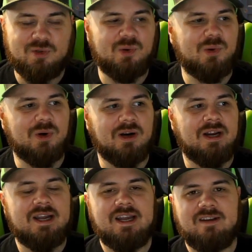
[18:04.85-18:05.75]
or
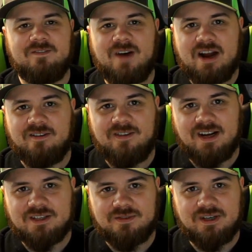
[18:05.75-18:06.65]
in
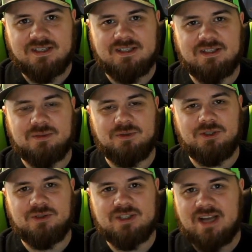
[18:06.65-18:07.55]
Firefox, for instance, when
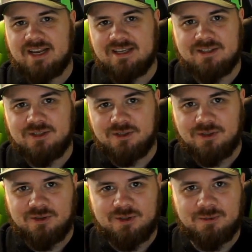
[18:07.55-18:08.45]
you sign into
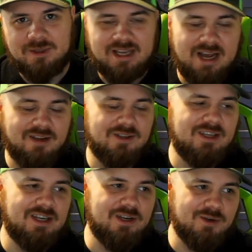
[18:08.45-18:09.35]
your YouTube account, you
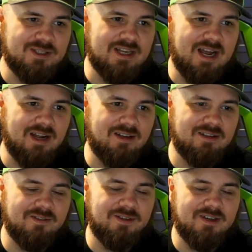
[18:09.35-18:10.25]
get no sound.
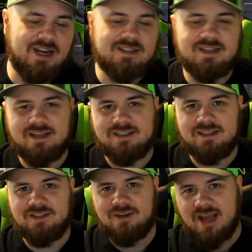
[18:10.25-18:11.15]
If you're not signed
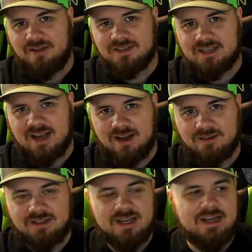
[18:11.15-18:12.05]
in, you have
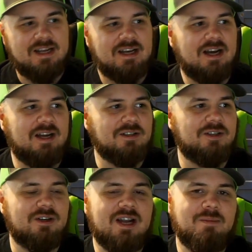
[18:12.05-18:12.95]
sound.
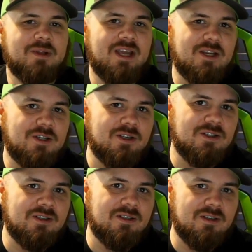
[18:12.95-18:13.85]
Certain
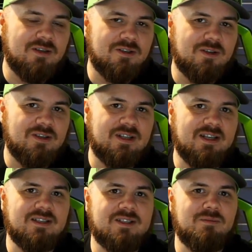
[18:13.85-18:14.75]
application or certain
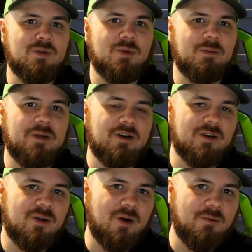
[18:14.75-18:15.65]
things seem to work better in
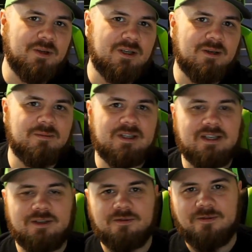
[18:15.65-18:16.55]
Chromium than they
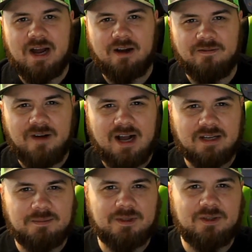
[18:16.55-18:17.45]
do Firefox, but